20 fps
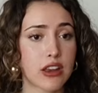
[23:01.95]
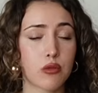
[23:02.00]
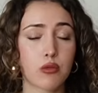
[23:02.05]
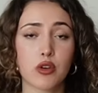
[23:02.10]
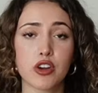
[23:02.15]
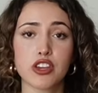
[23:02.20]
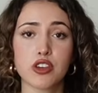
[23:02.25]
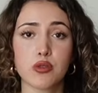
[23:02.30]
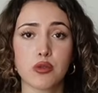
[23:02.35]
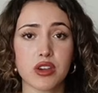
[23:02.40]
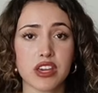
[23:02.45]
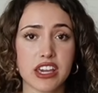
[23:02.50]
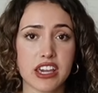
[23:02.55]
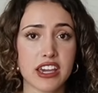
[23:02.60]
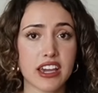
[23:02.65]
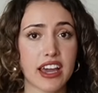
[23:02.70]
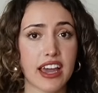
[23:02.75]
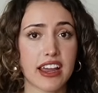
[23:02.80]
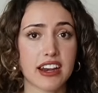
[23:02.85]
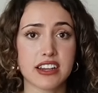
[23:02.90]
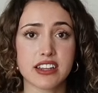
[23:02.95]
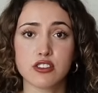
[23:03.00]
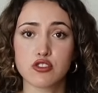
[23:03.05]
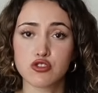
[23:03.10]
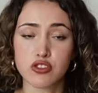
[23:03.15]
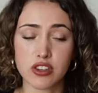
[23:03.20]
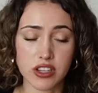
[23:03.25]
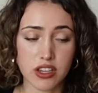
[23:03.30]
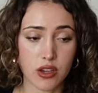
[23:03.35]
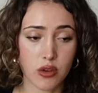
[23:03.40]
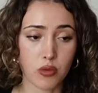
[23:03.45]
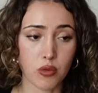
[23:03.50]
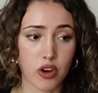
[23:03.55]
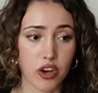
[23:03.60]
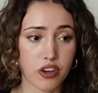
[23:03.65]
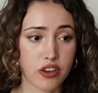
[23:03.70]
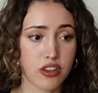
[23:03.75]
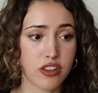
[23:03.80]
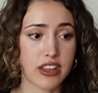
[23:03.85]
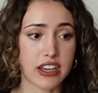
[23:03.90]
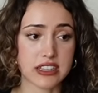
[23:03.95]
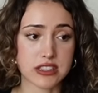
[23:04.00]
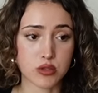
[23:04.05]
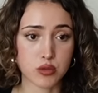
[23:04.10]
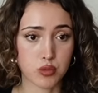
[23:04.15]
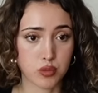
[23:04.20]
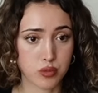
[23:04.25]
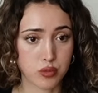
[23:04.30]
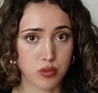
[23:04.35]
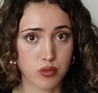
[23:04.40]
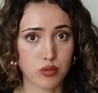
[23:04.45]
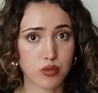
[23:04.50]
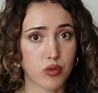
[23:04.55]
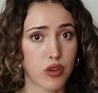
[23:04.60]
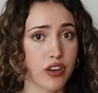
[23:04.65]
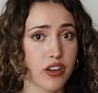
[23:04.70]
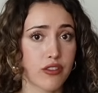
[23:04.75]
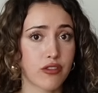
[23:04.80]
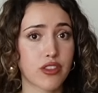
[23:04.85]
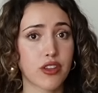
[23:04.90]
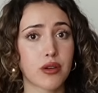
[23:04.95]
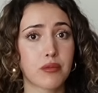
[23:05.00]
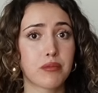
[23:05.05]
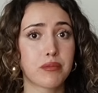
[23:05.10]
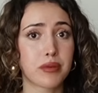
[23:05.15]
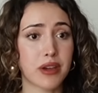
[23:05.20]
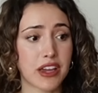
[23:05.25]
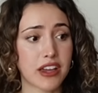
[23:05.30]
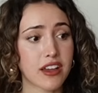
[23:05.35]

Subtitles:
and what you eat and drinking water, that's one of the